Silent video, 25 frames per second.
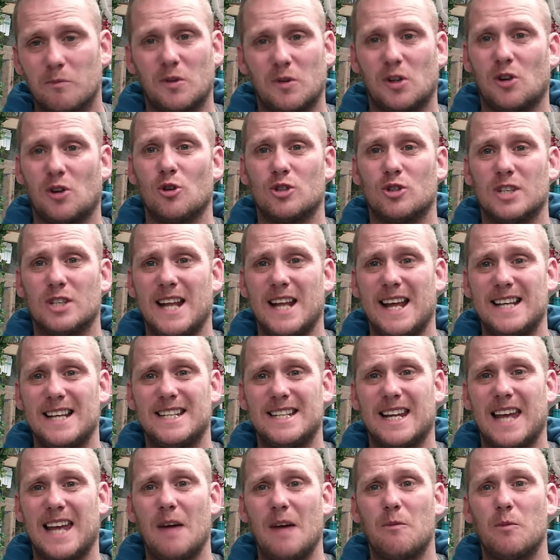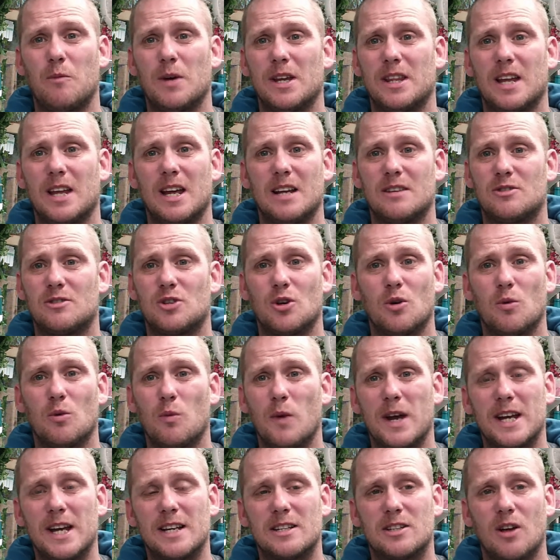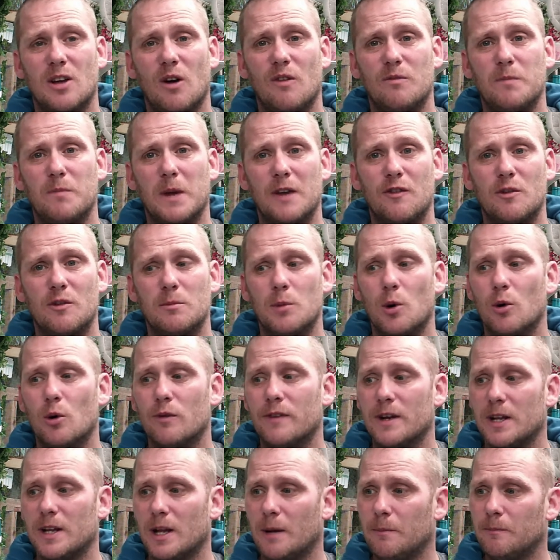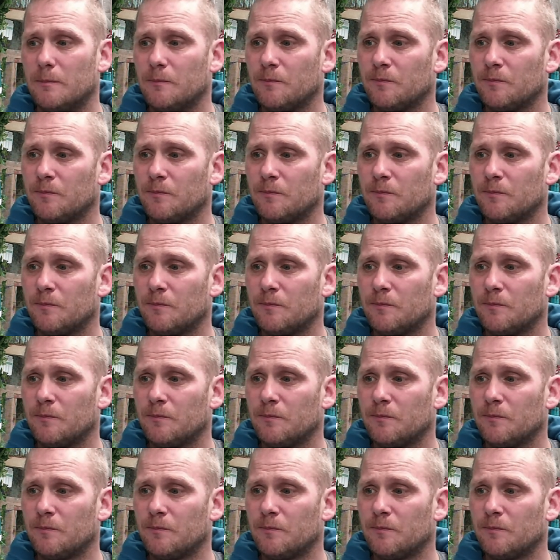go to nest again within two weeks of me removing them.